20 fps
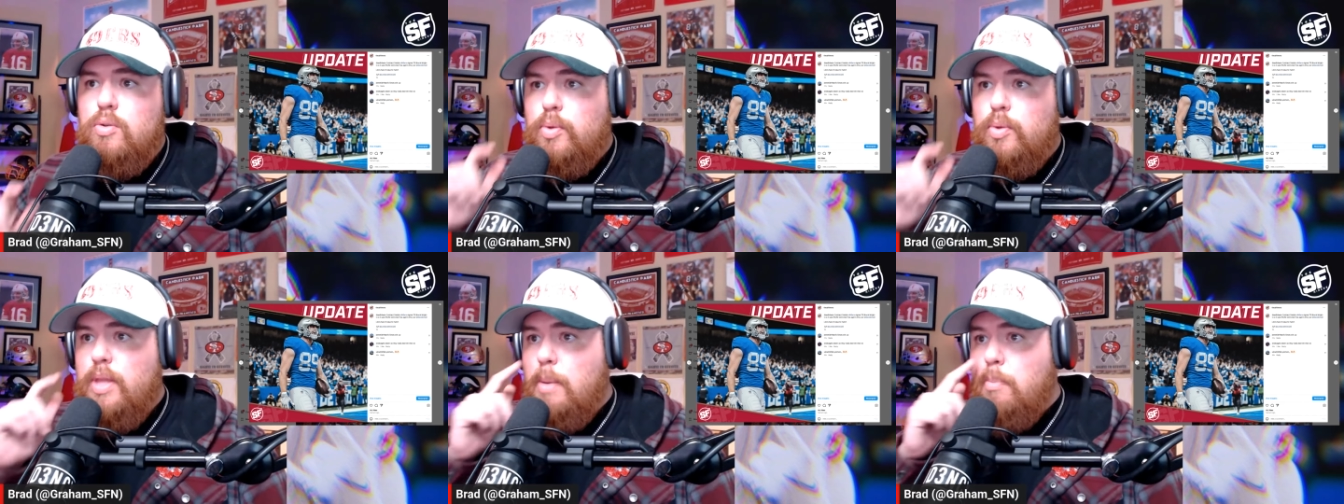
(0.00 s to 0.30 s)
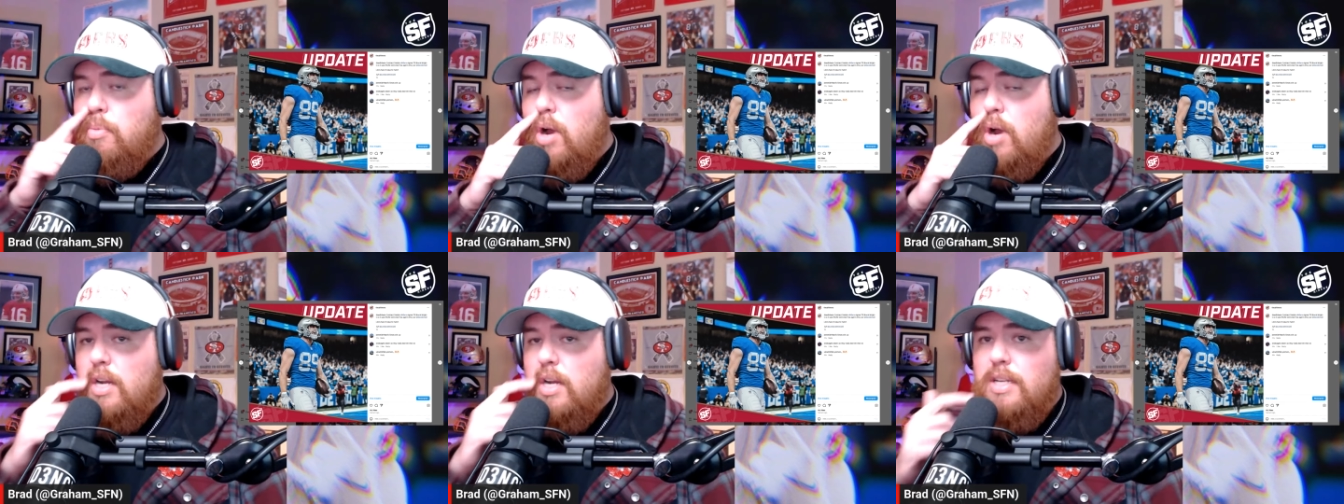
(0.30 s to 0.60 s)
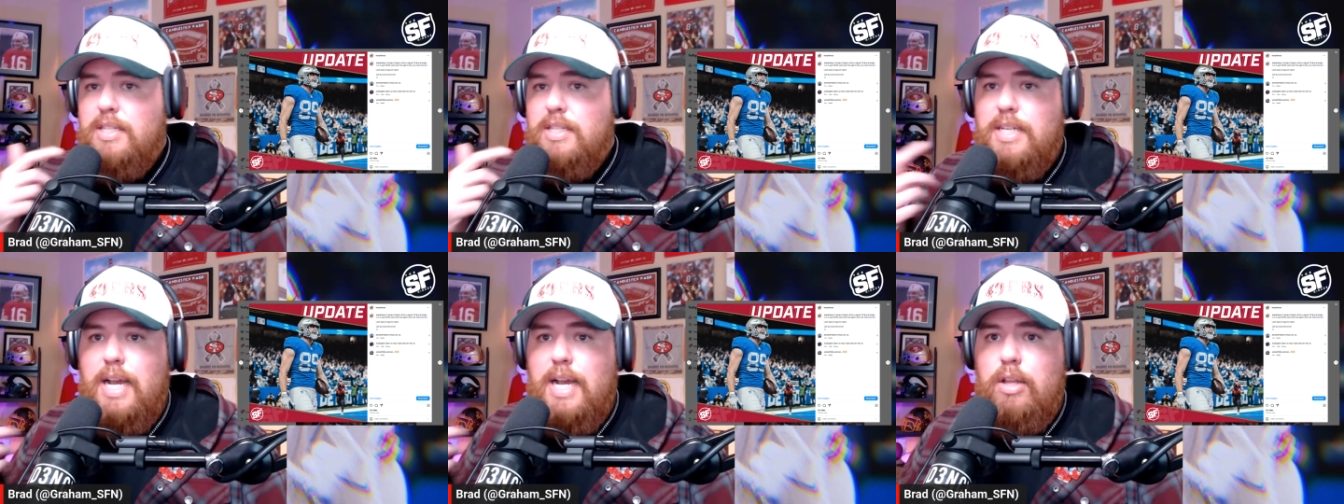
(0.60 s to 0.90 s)
When they brought
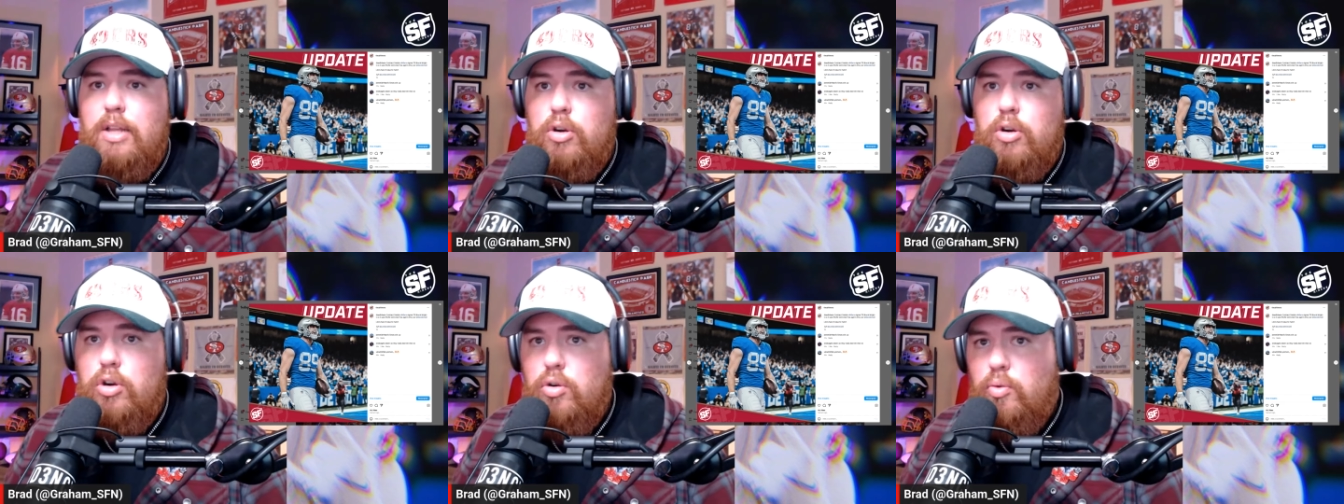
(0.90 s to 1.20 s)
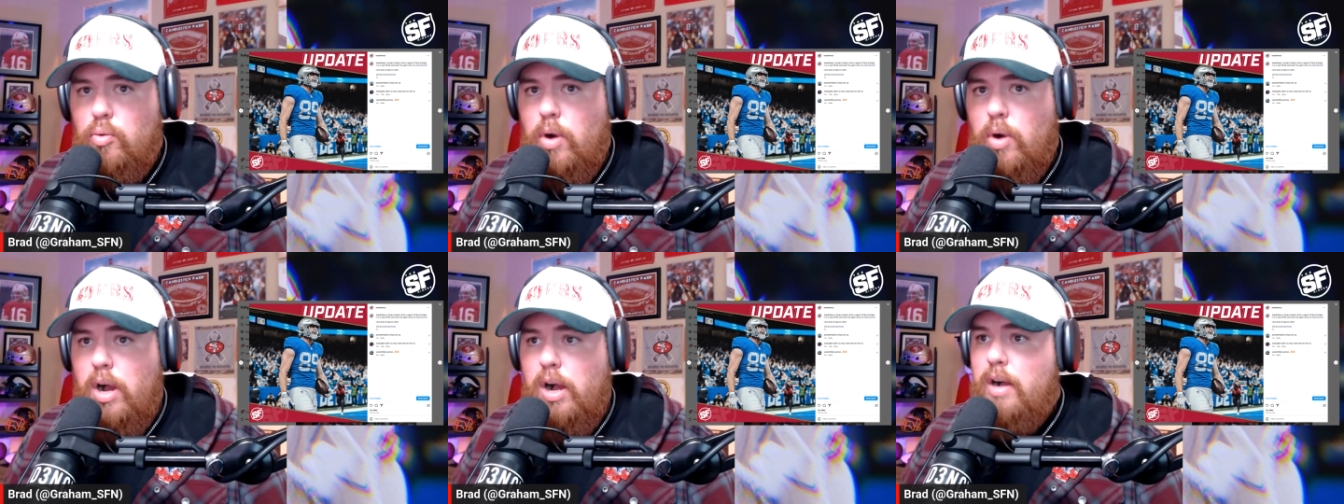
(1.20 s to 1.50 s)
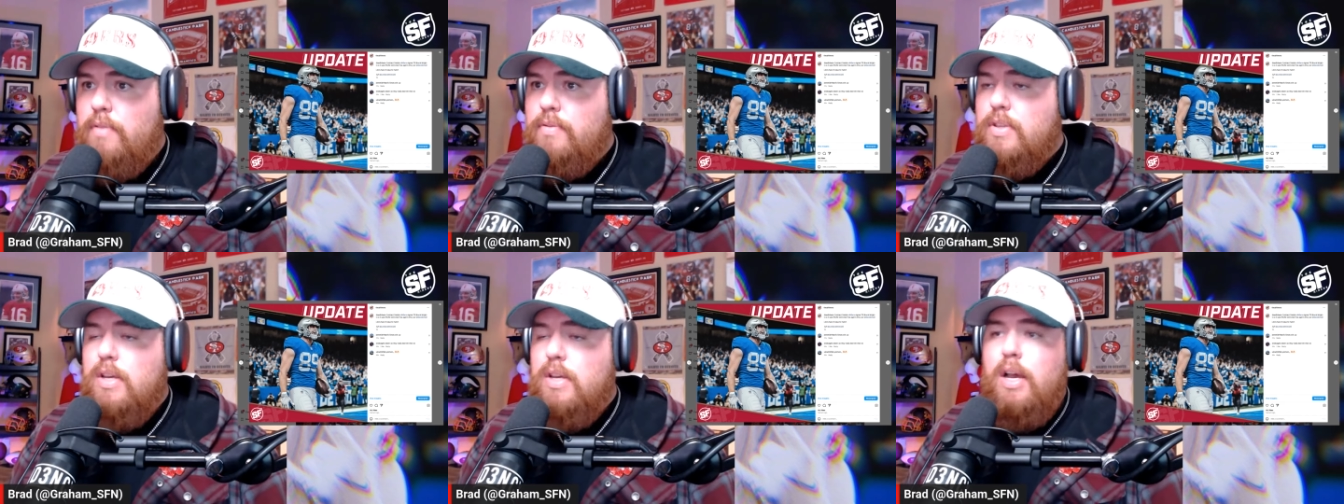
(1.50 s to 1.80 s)
in Tyler
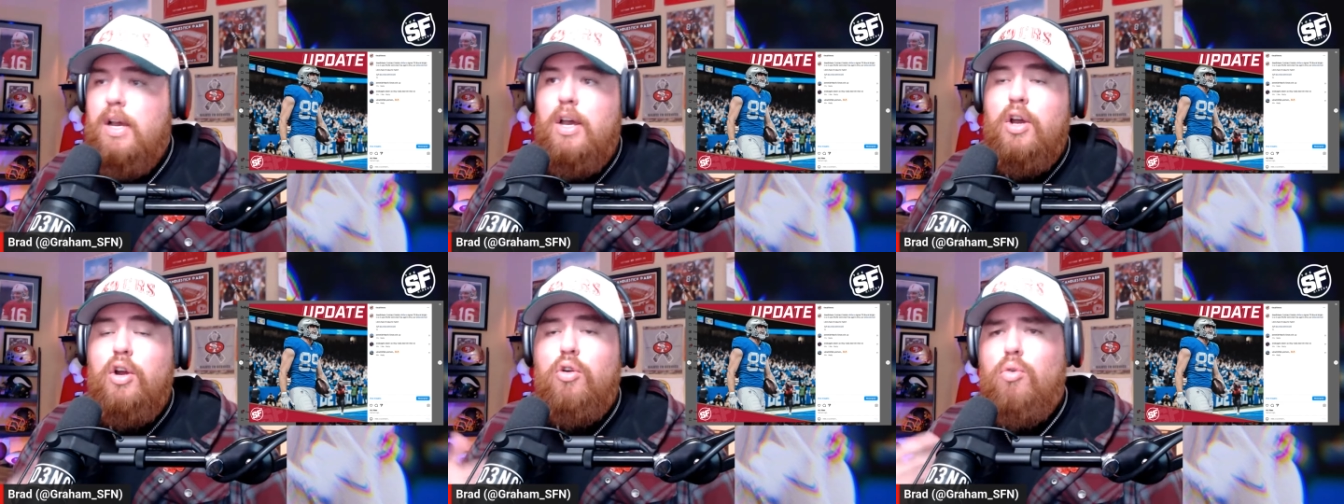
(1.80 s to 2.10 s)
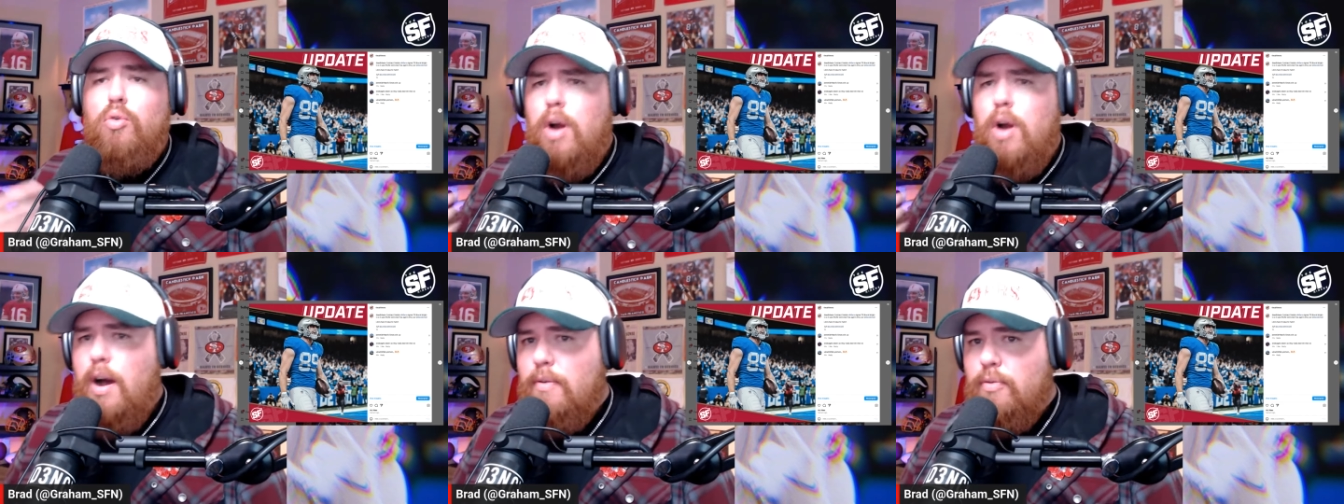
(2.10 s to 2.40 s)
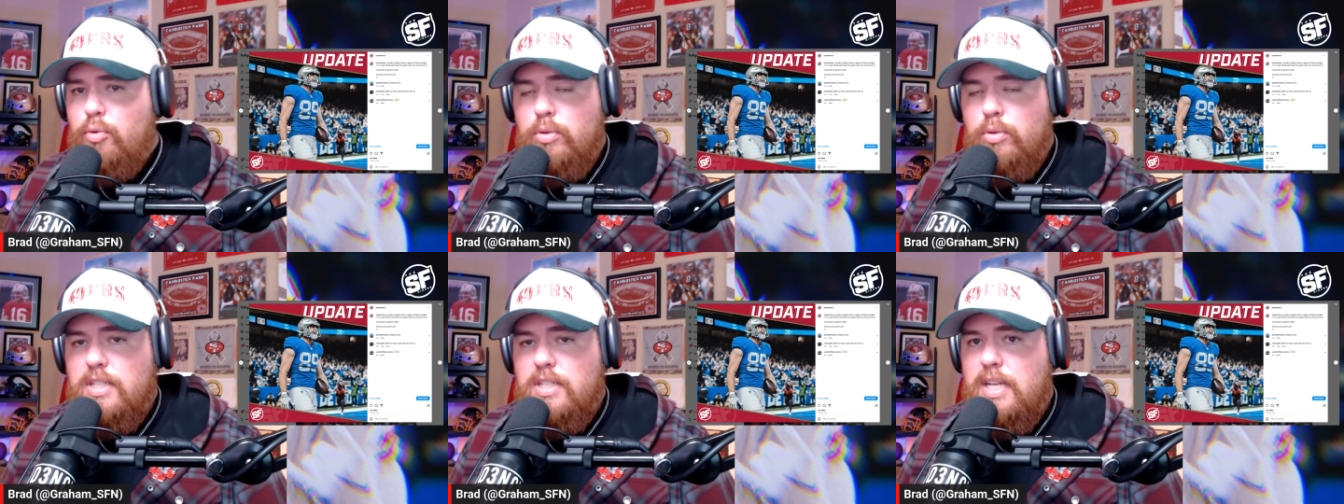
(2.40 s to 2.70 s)
Kroft,
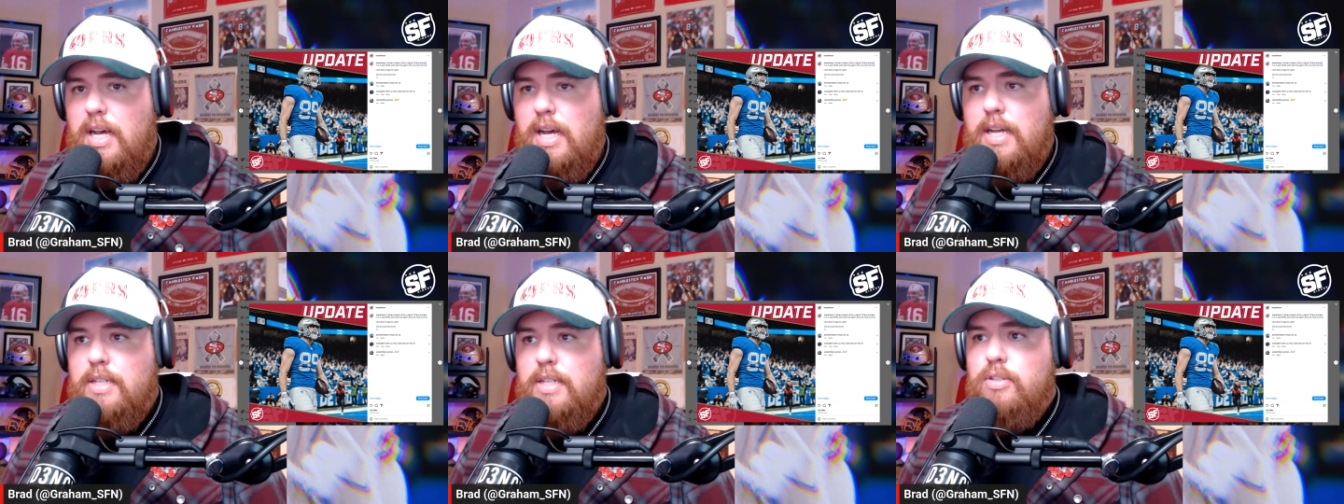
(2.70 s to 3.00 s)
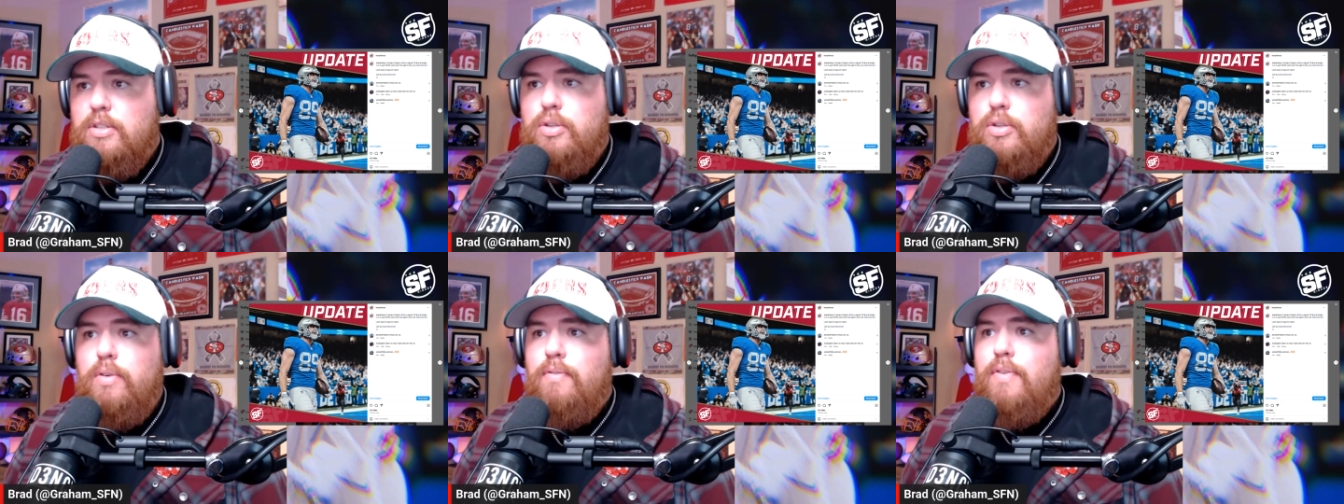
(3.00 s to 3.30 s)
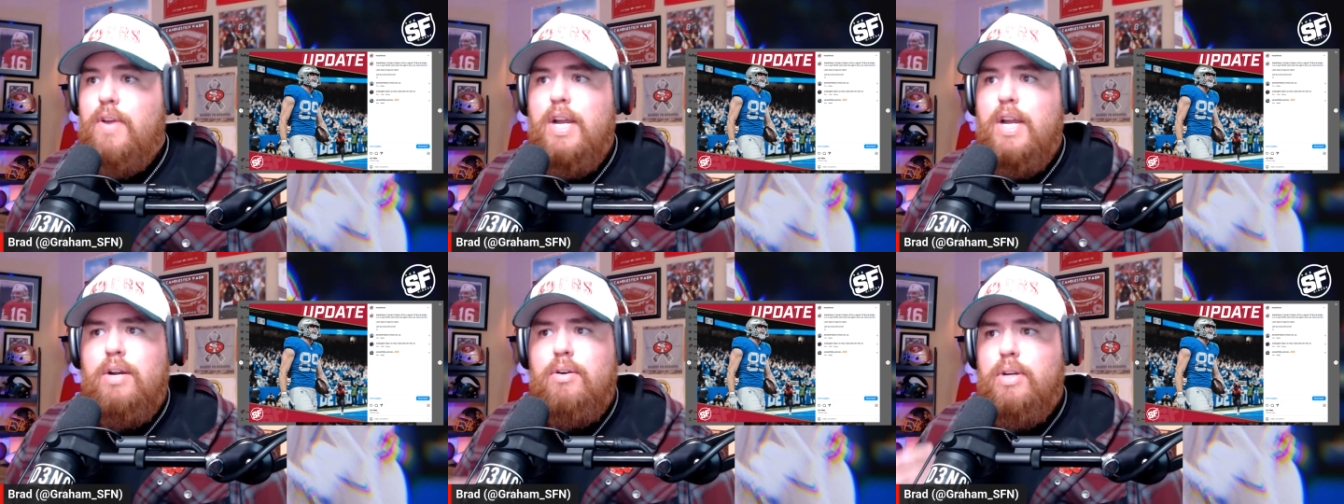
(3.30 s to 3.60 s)
Kroft was signed to a
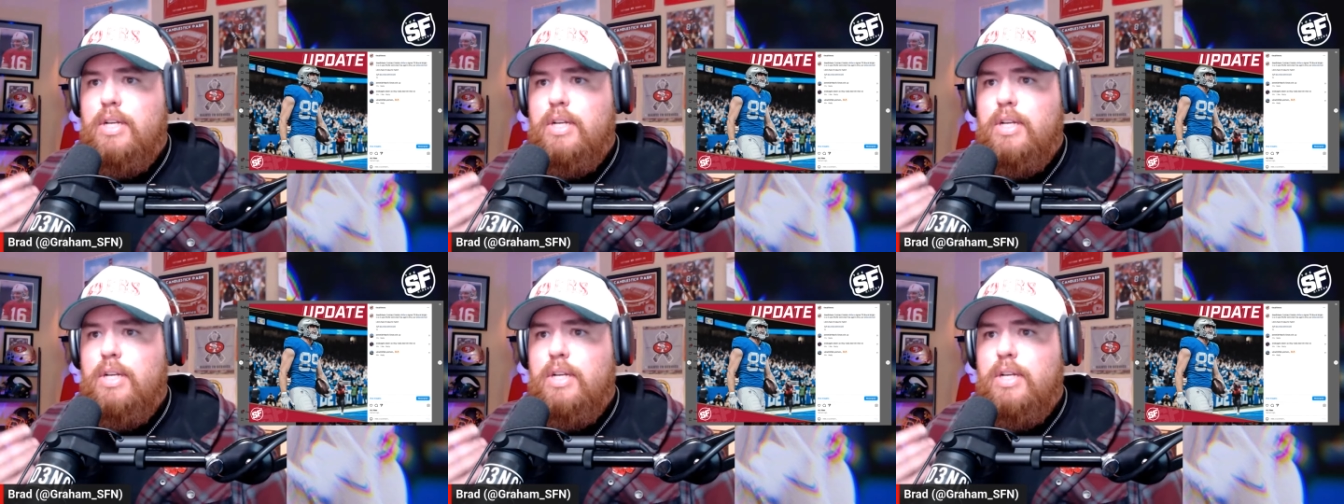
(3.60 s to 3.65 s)
very